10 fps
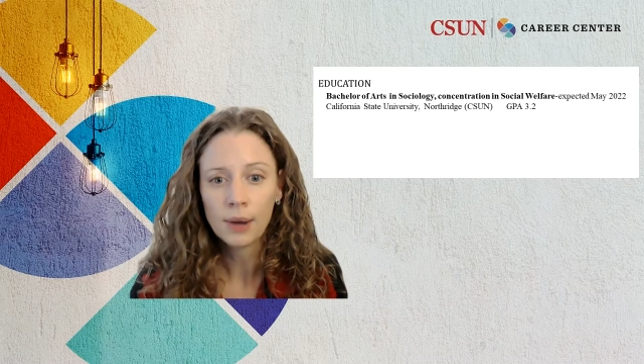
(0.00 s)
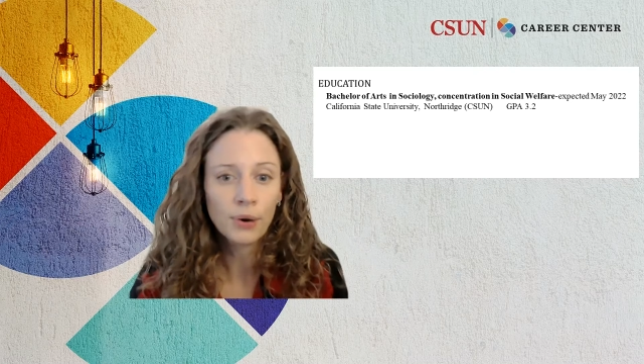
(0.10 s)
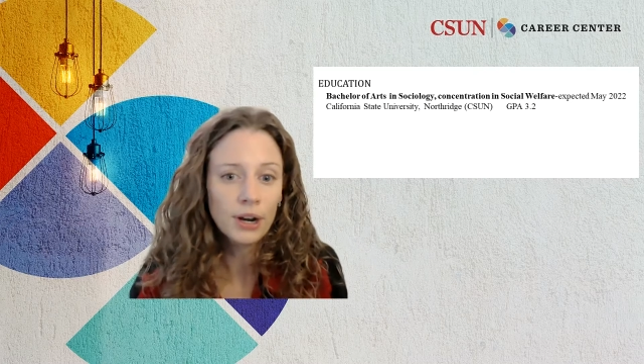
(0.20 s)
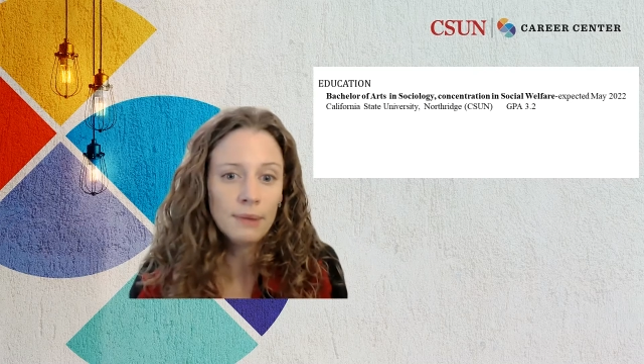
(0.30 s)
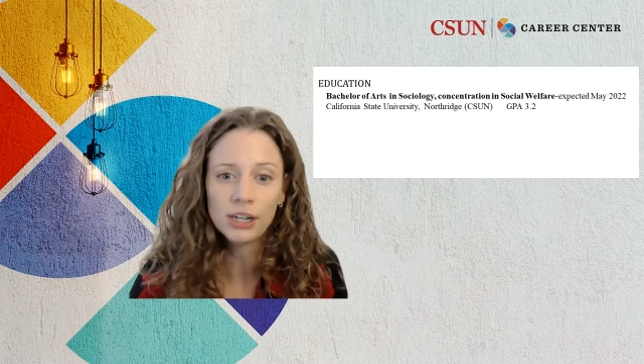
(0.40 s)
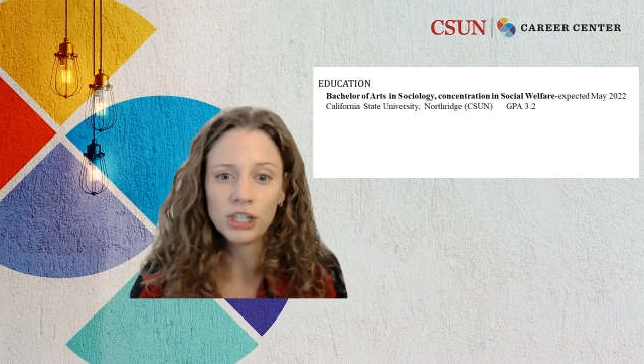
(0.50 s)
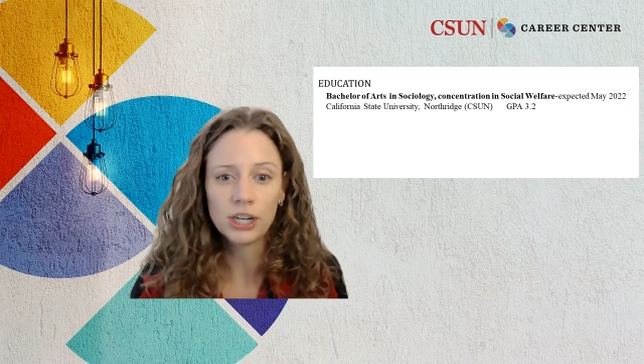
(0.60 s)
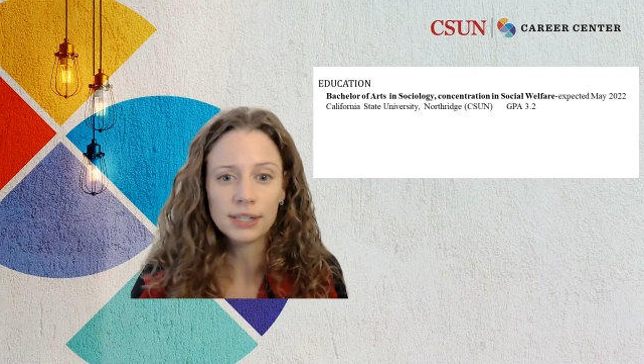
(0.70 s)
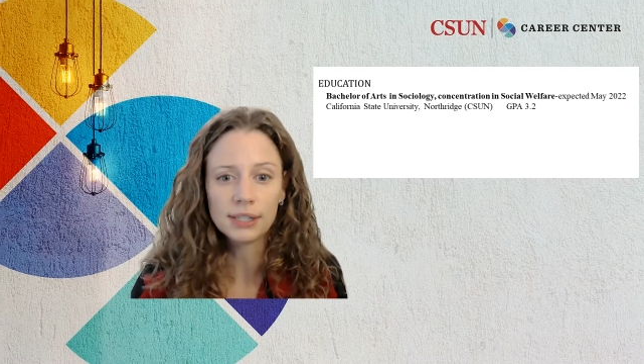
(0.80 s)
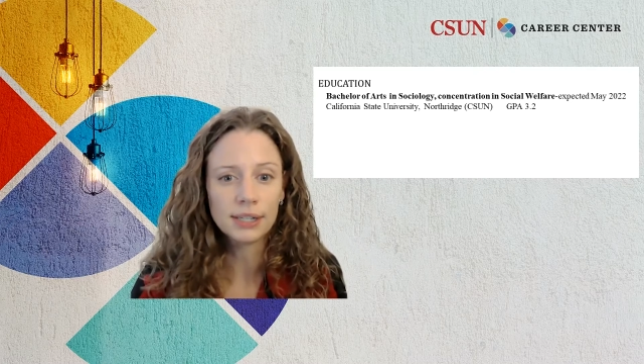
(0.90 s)
Pretty much
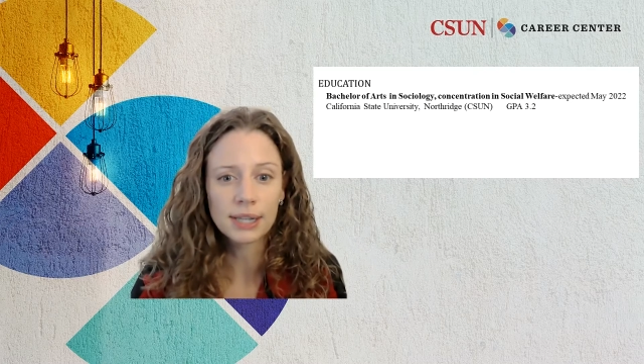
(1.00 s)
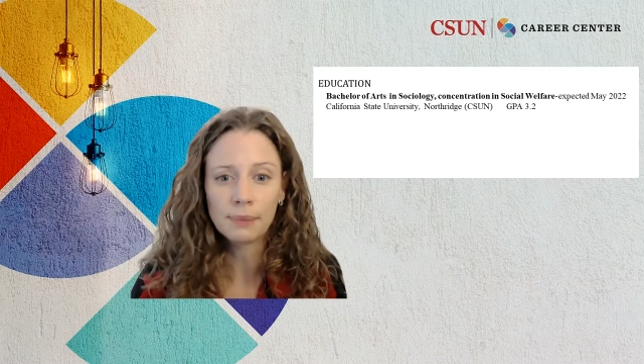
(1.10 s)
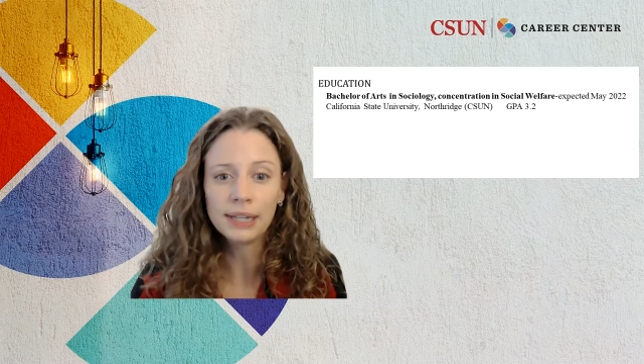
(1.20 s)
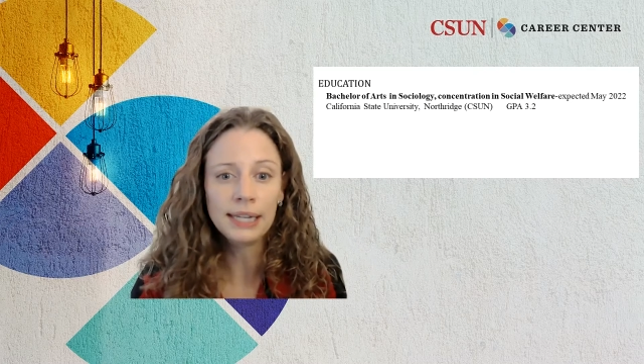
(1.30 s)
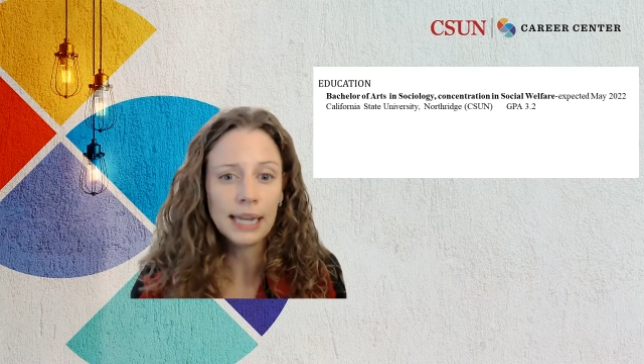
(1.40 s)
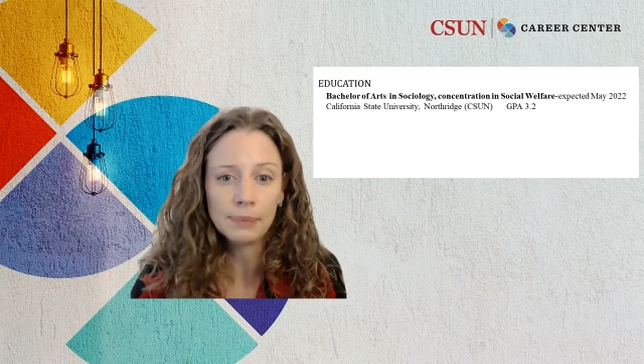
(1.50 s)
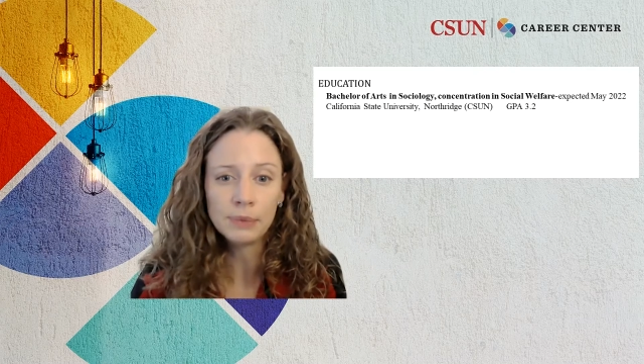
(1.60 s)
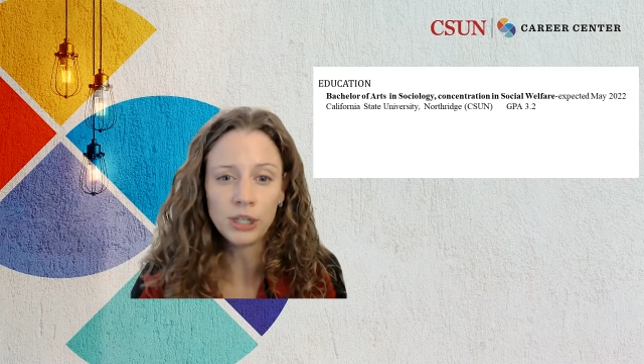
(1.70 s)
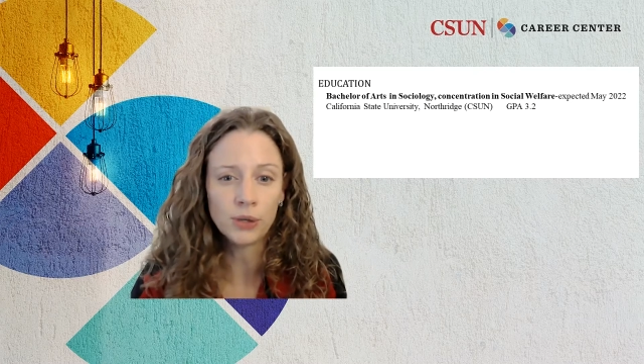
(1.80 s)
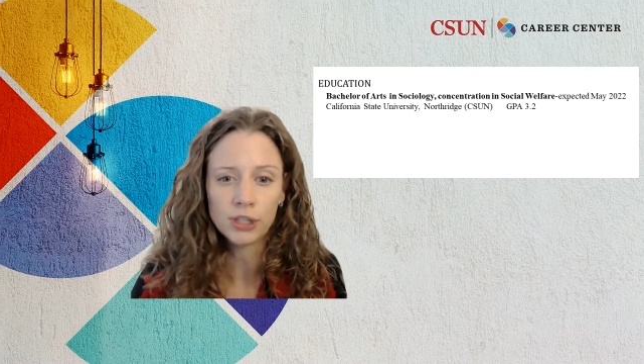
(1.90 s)
it's completely up
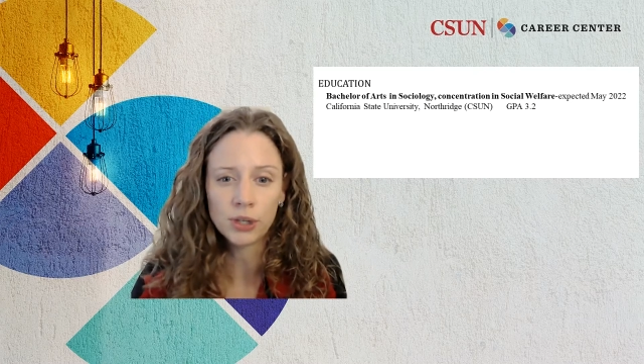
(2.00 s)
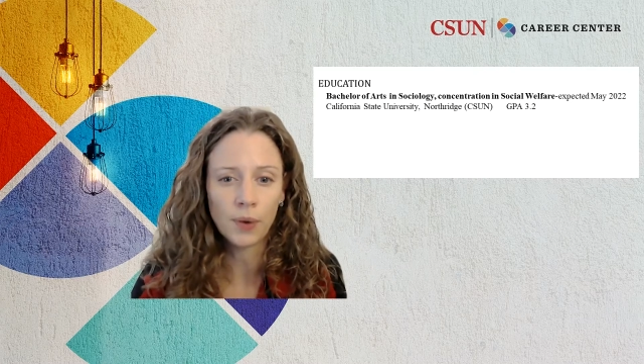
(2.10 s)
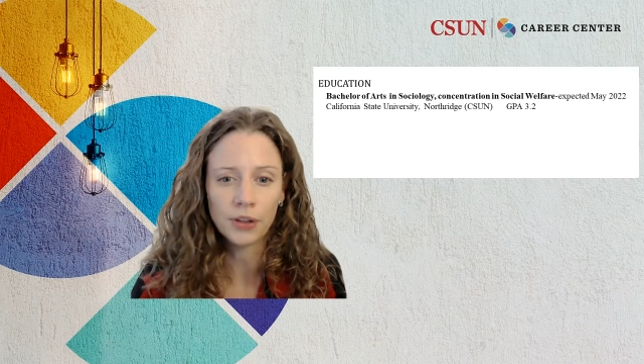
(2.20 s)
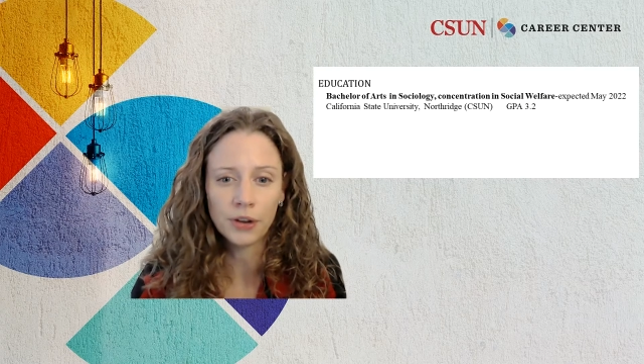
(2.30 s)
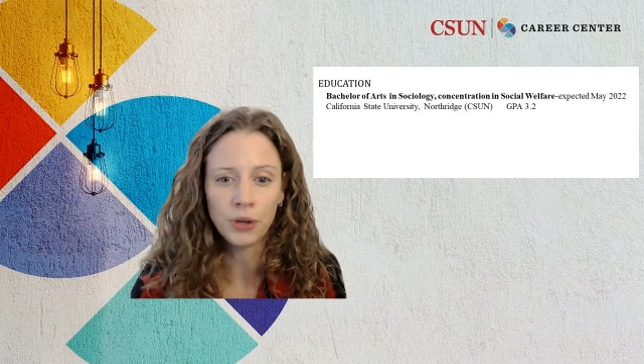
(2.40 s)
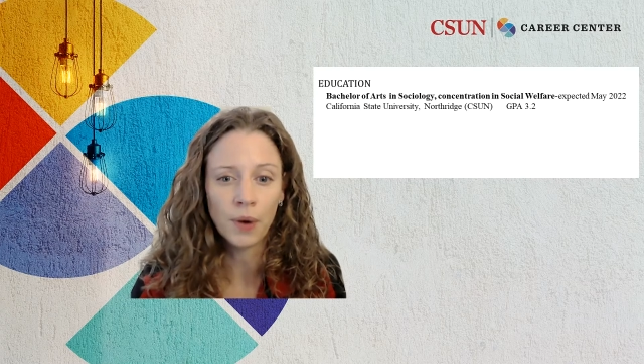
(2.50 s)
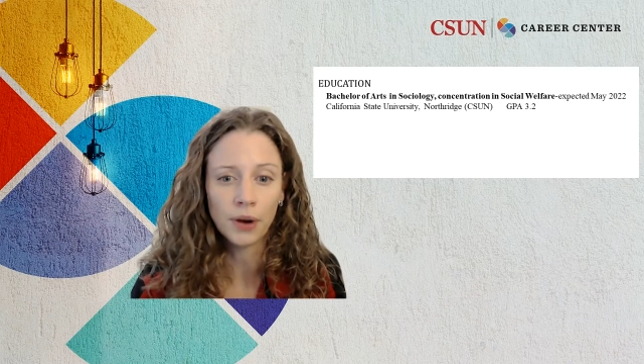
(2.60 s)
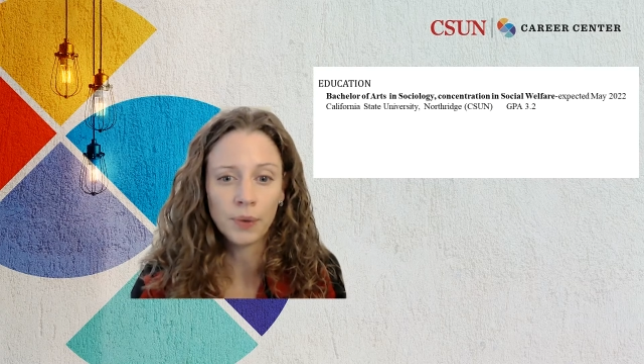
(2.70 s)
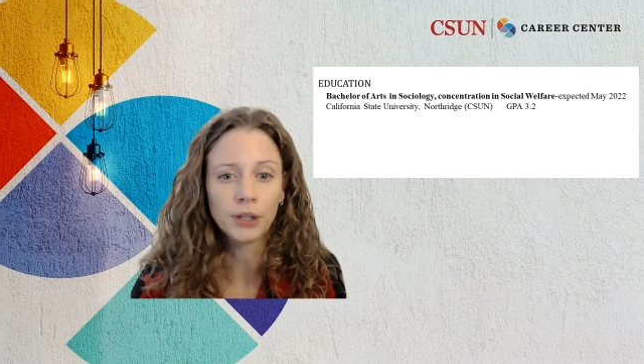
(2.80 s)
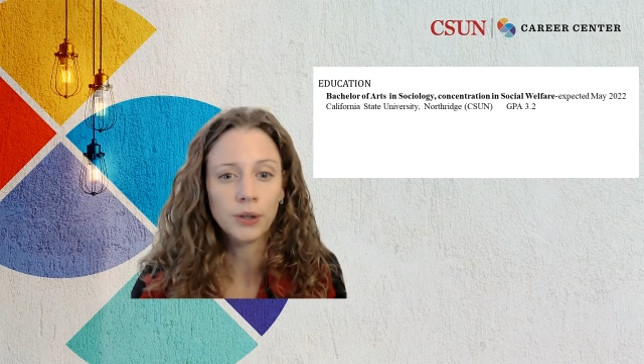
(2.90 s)
to you as to whether you want
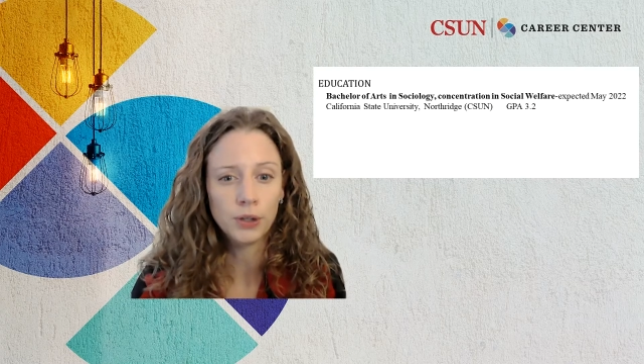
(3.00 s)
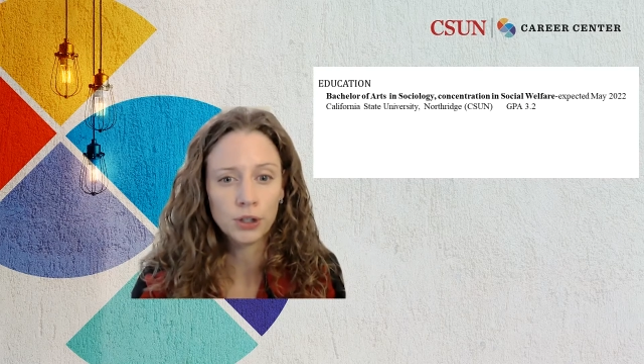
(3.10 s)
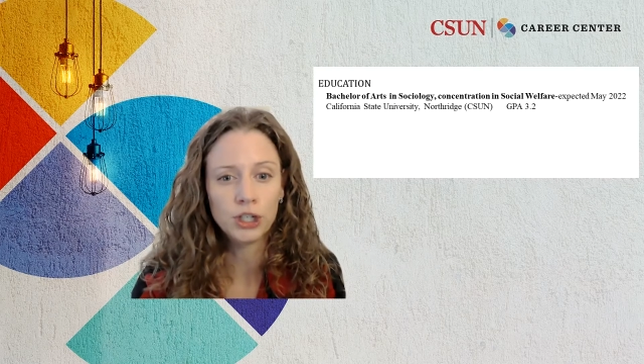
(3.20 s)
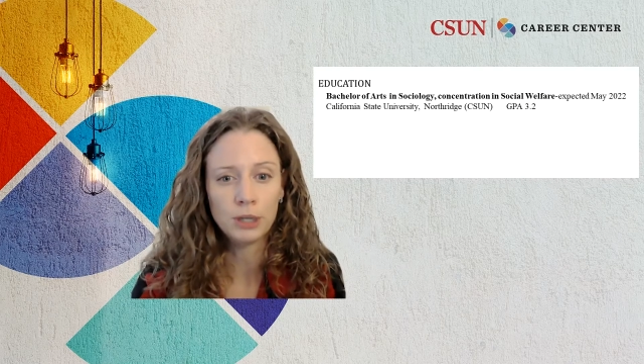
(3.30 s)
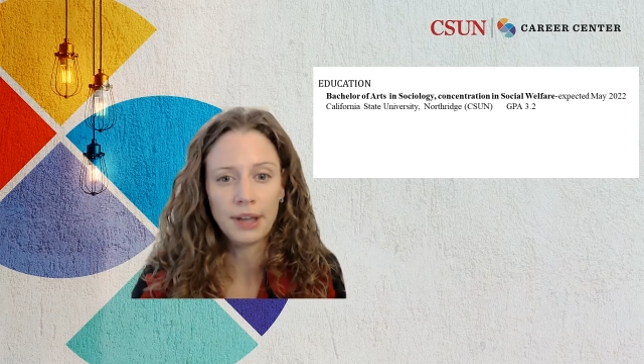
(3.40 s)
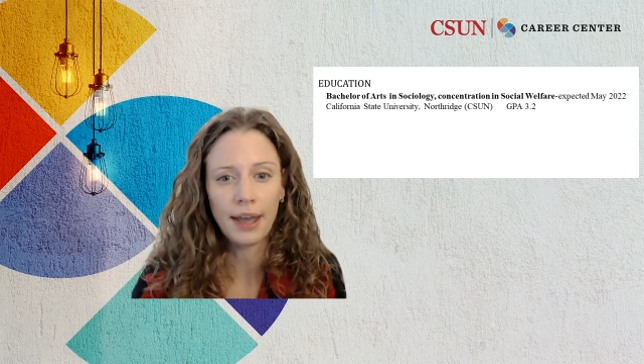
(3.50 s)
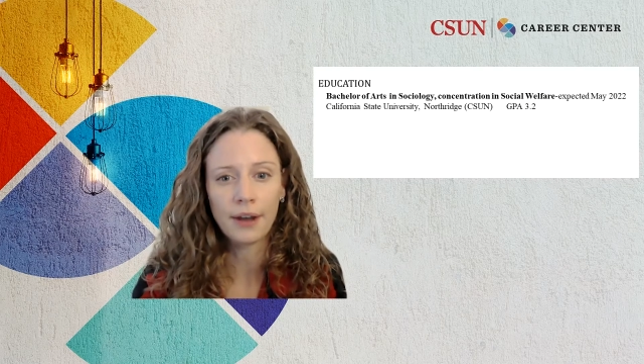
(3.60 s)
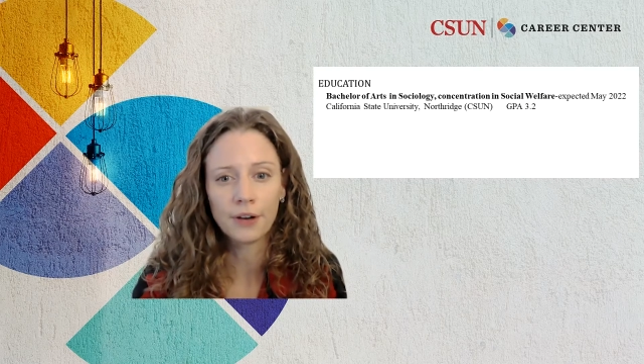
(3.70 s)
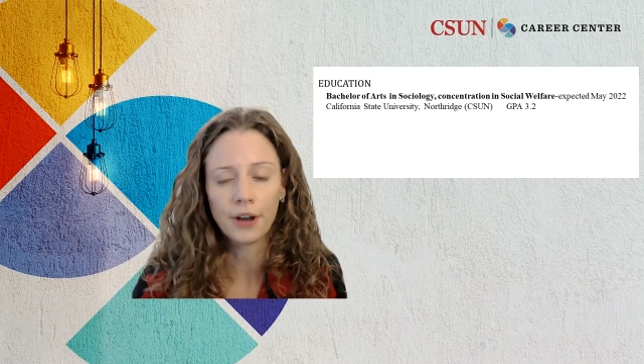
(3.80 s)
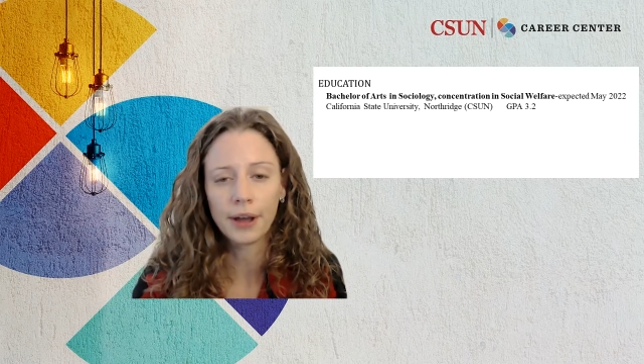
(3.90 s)
to include your GPA
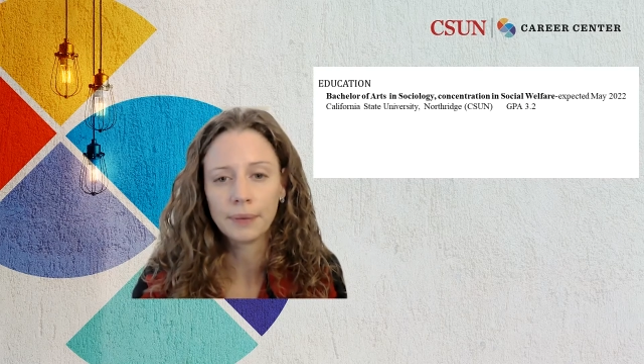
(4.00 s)
or not.